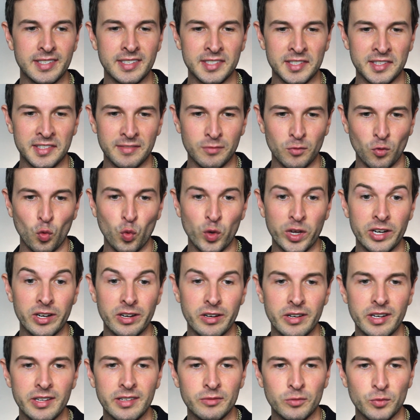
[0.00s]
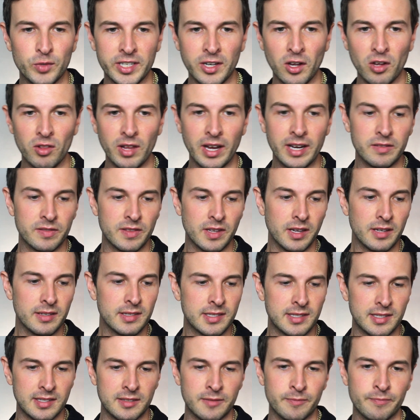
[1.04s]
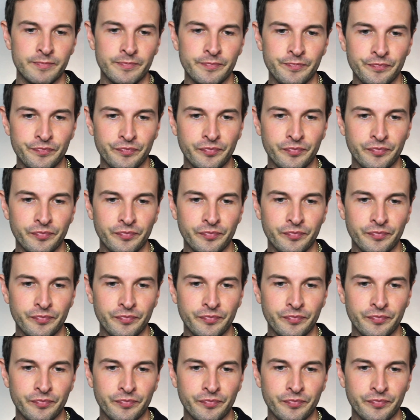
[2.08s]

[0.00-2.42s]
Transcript: this is weird. We don't like this.